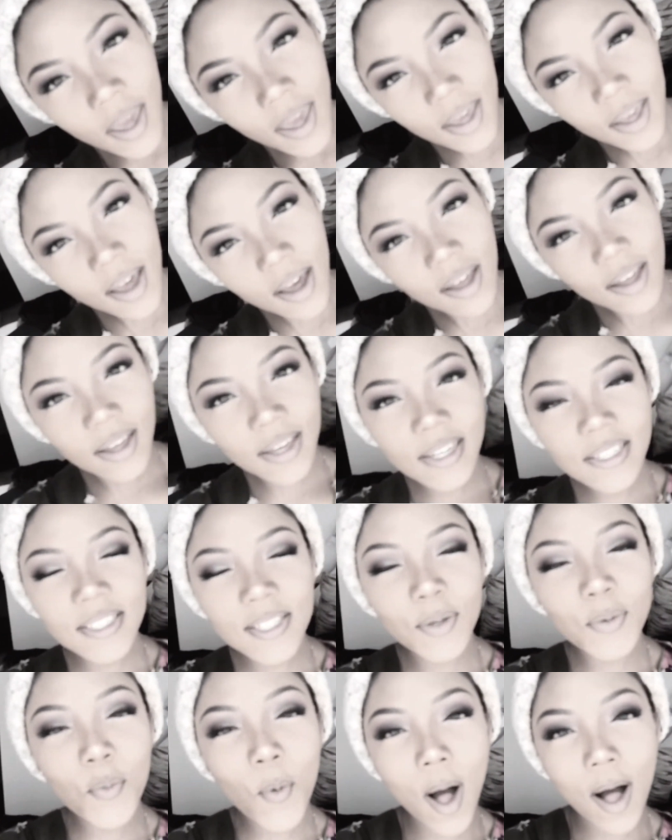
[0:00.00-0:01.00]
guys,
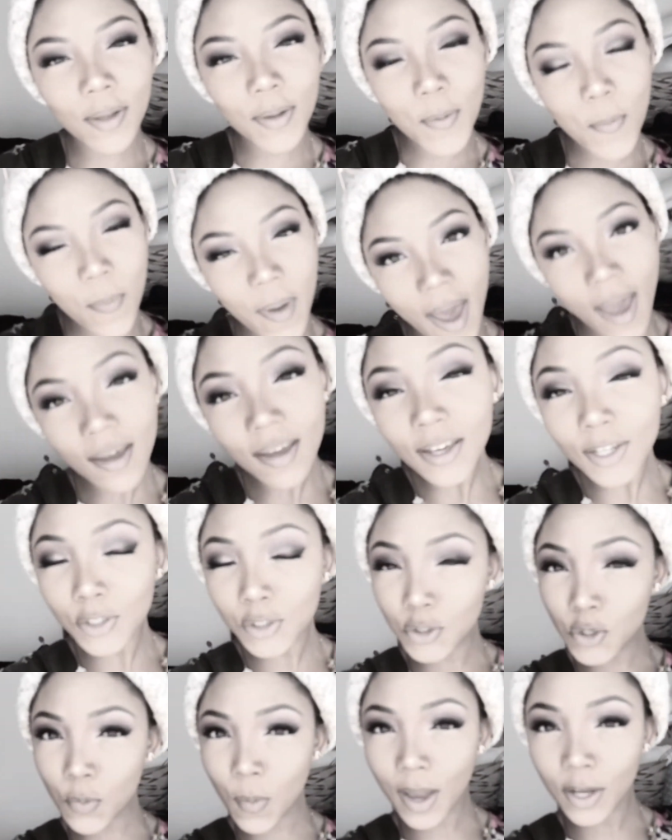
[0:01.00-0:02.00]
and welcome back
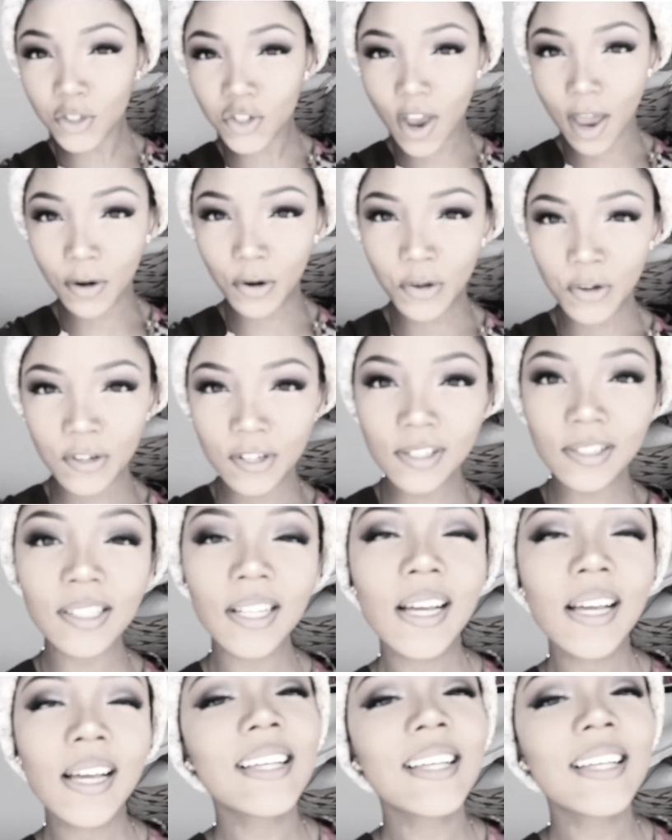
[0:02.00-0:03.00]
to my channel.
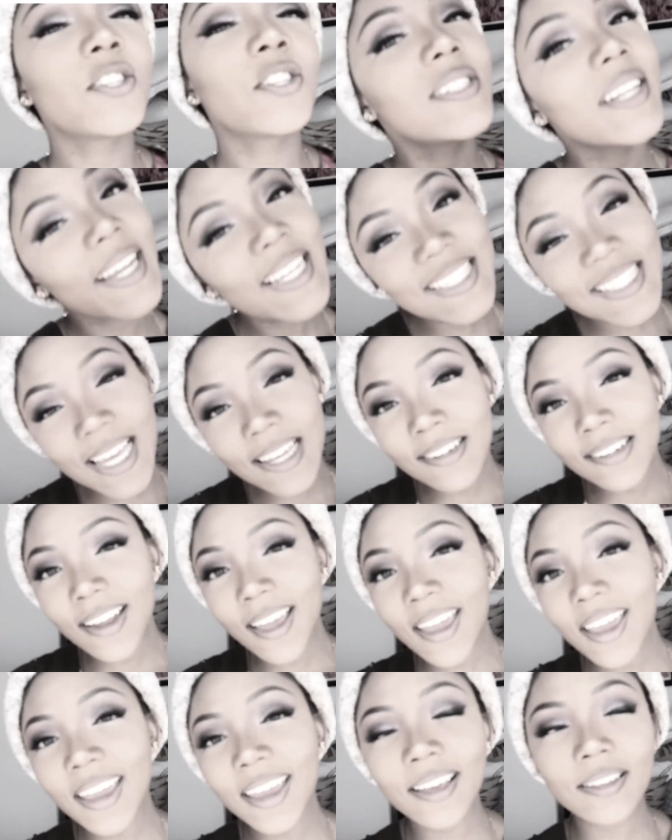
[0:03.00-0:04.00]
So today's
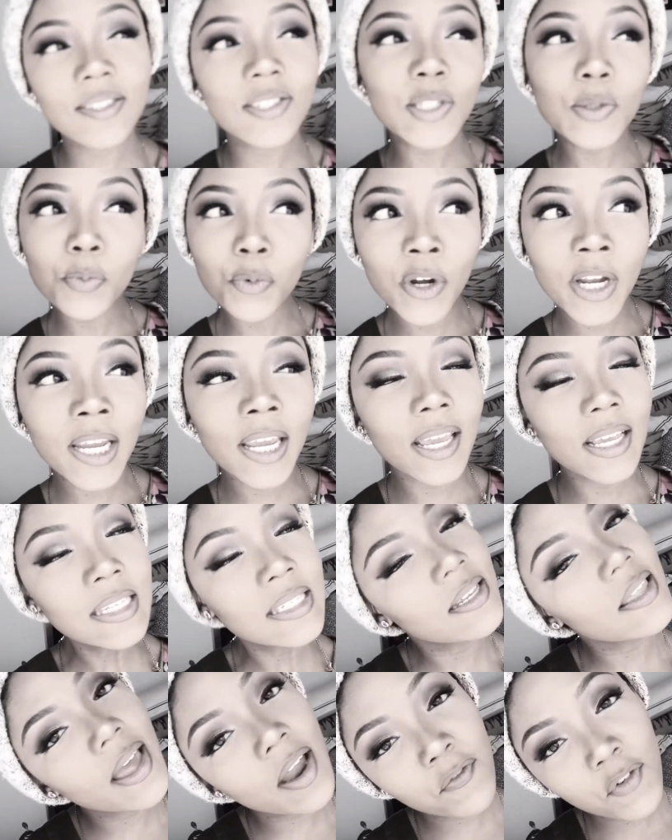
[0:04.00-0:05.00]
Sunday, it's spring in
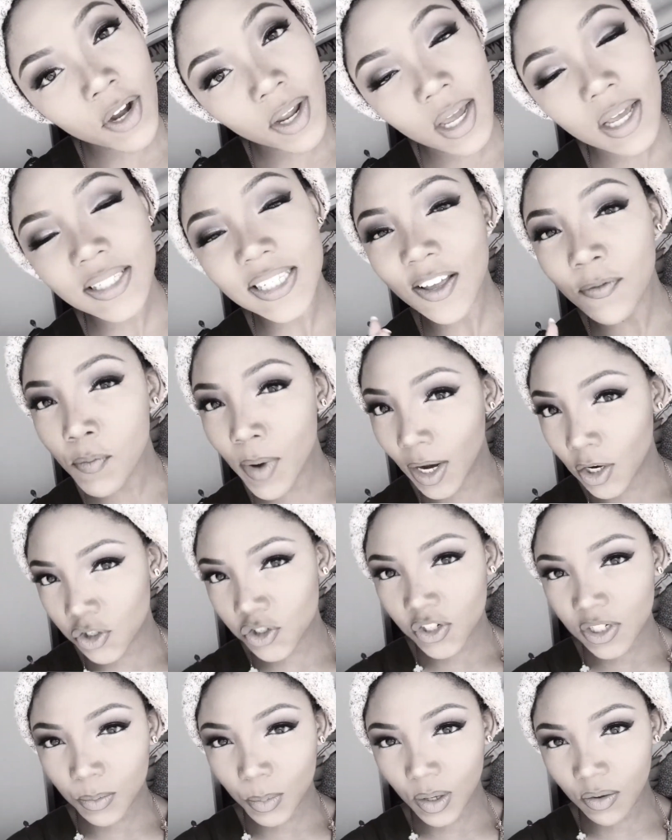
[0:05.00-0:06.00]
South Africa, as I've
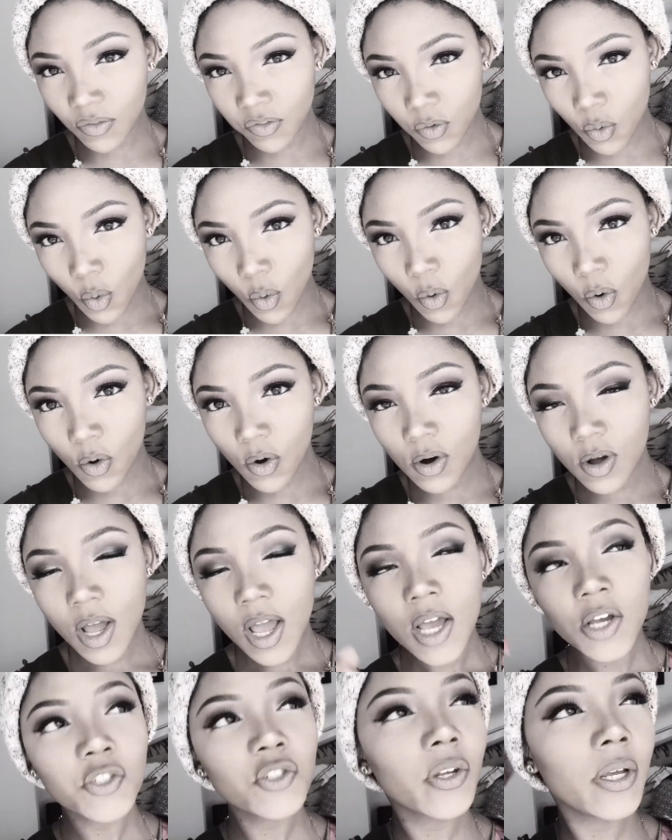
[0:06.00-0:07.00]
mentioned before.
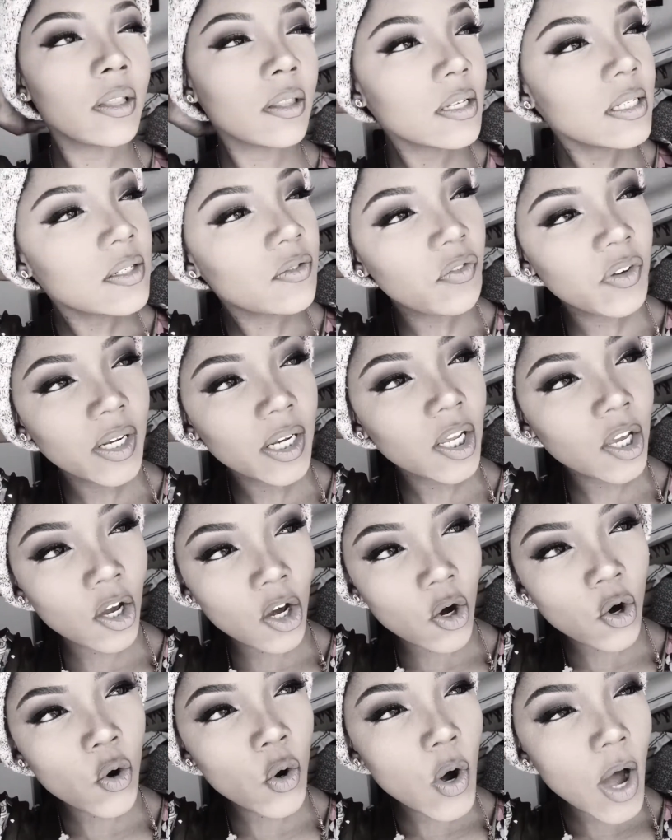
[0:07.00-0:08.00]
So in this
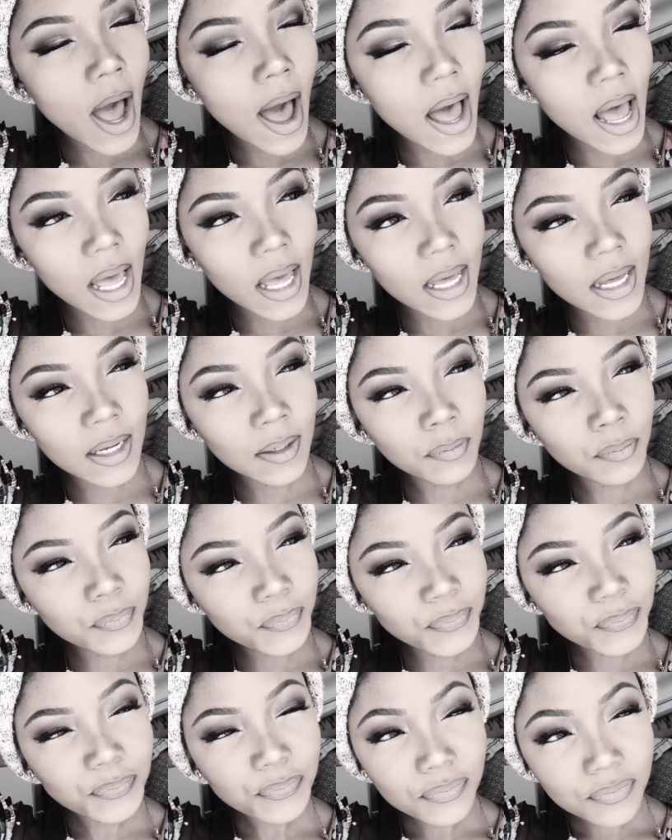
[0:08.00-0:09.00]
video,
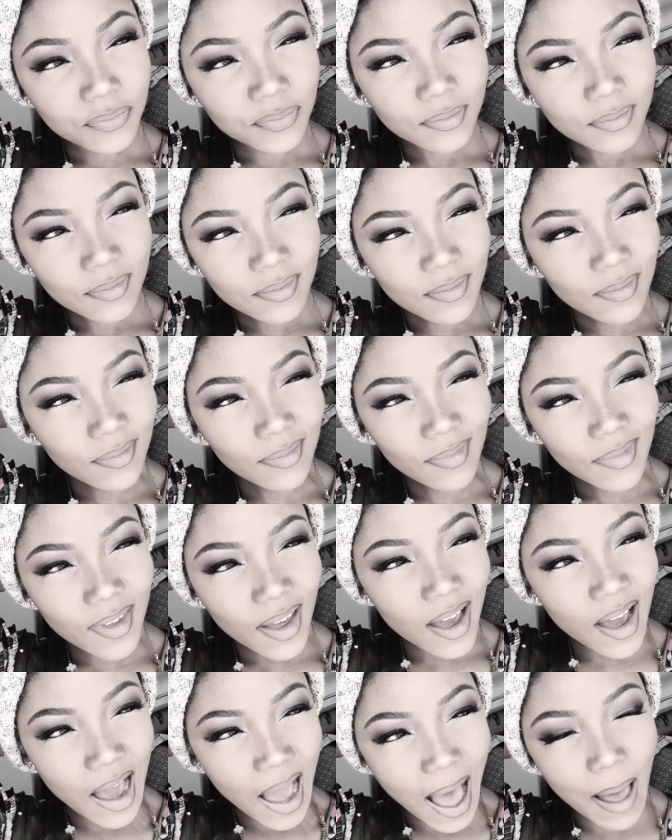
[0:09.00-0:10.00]
I'm
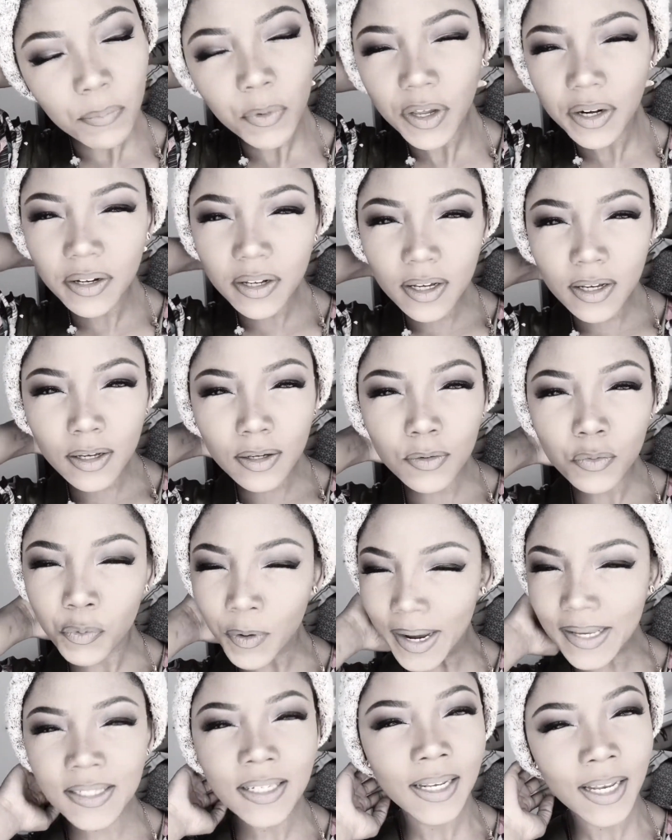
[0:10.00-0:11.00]
gonna
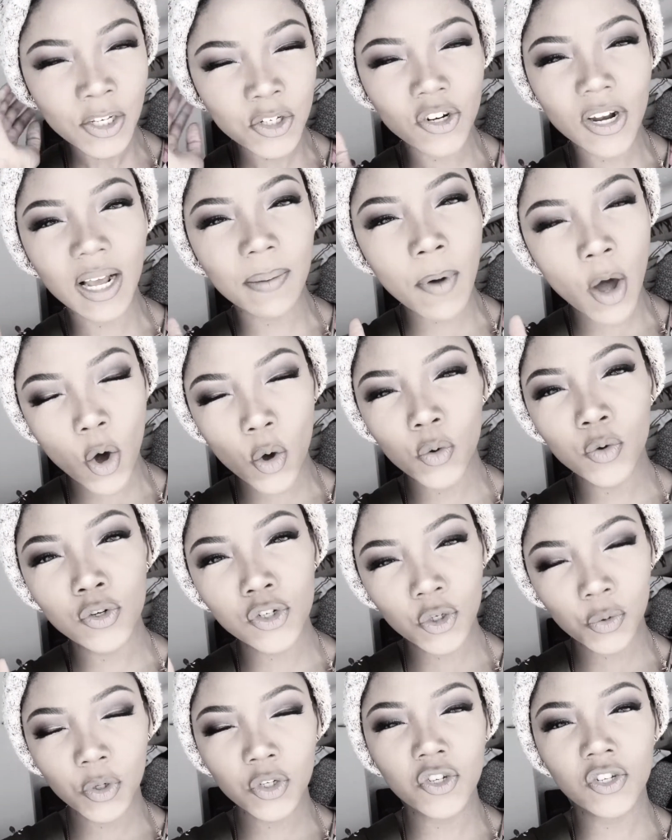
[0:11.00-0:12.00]
basically do like my own
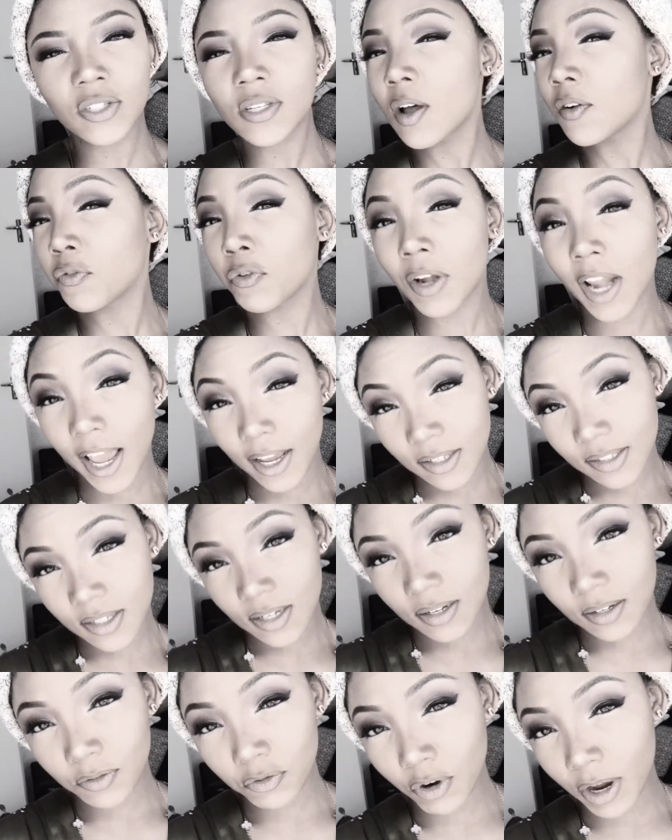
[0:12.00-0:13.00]
do-it-yourself
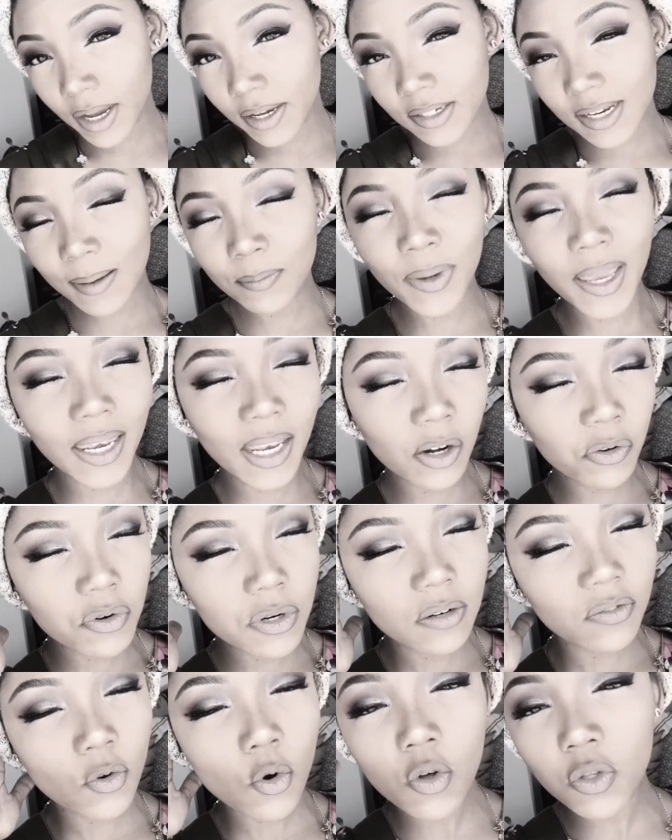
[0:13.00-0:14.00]
relaxer, right? I'm getting rid
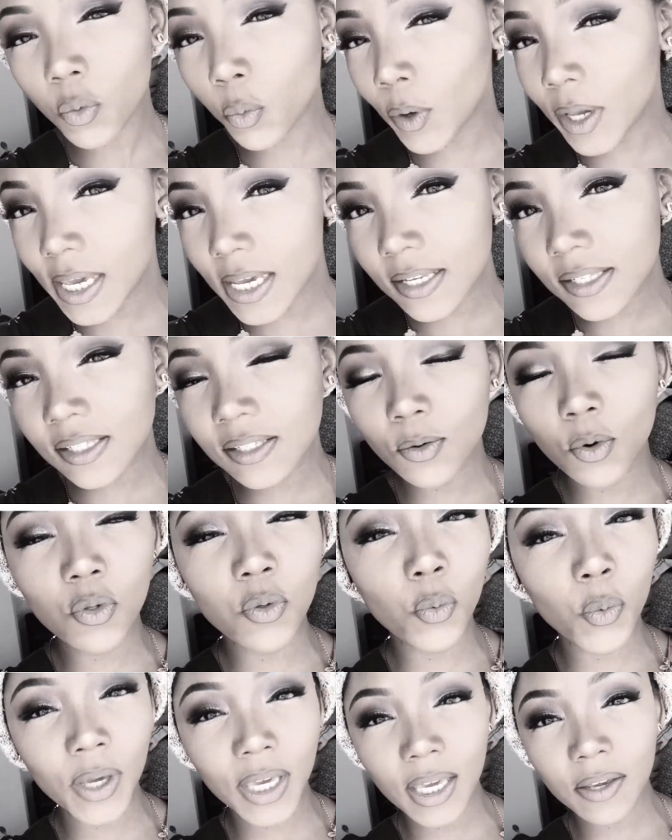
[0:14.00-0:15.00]
of all the wigs, all the
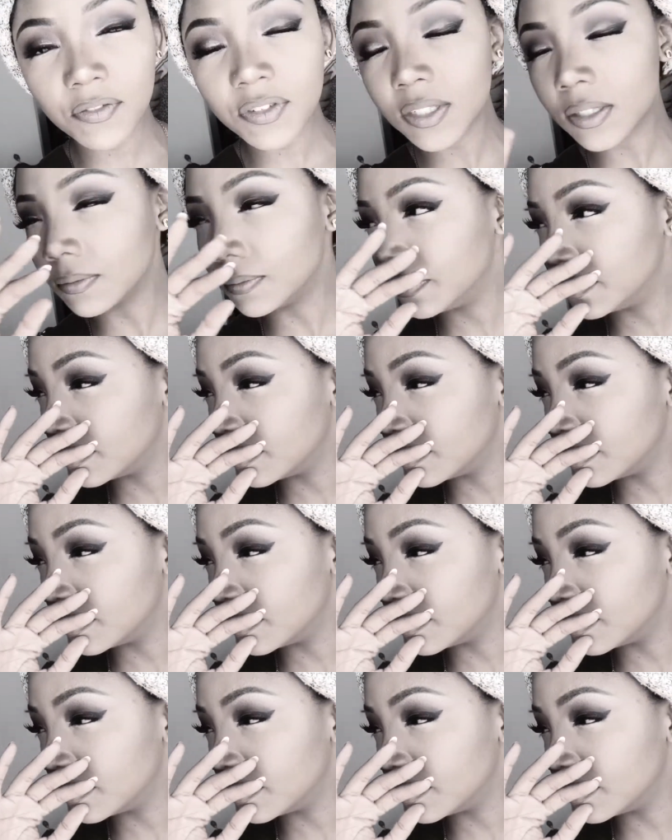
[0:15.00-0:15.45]
weaves,